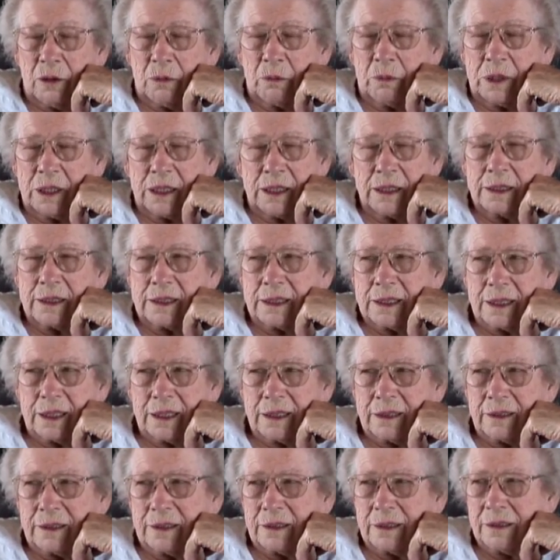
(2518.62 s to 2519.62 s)
but
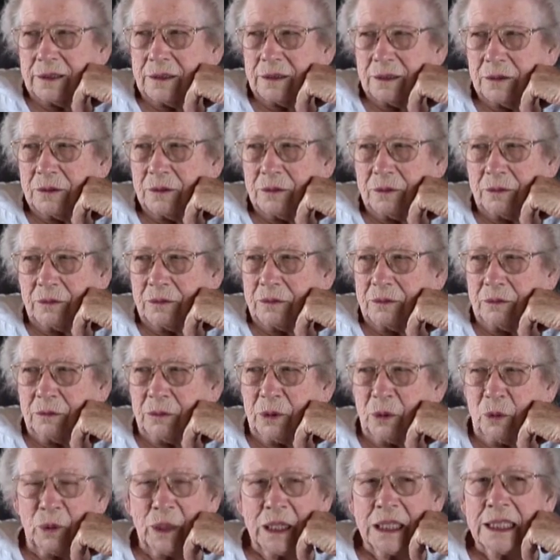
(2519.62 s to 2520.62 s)
uh,
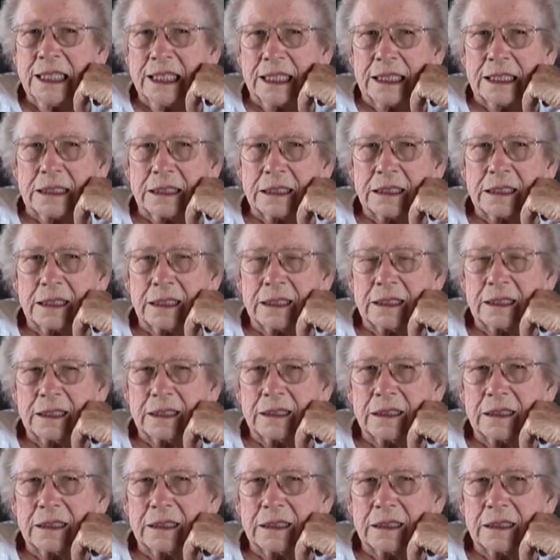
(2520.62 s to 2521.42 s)
but we didn't.